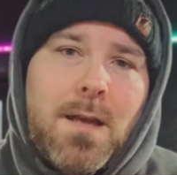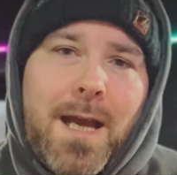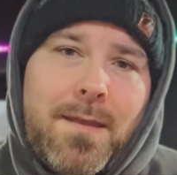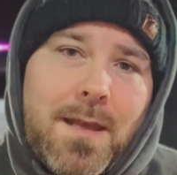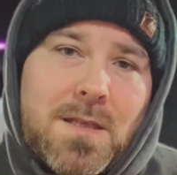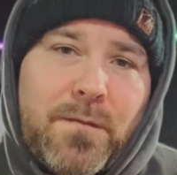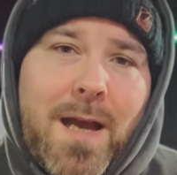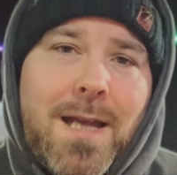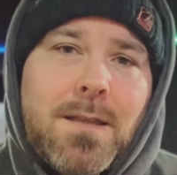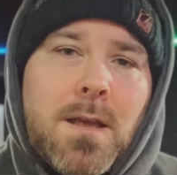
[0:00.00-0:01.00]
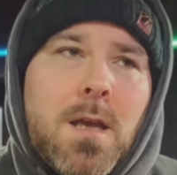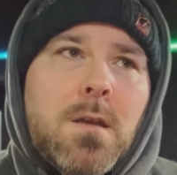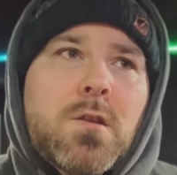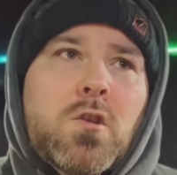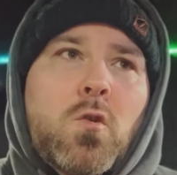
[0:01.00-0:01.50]
in this van,
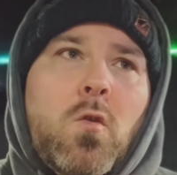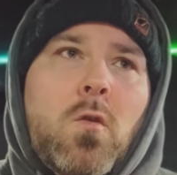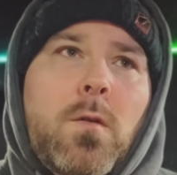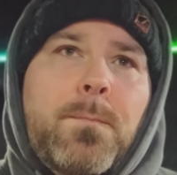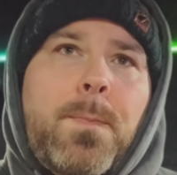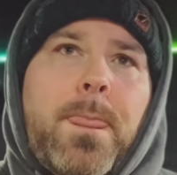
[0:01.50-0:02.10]
so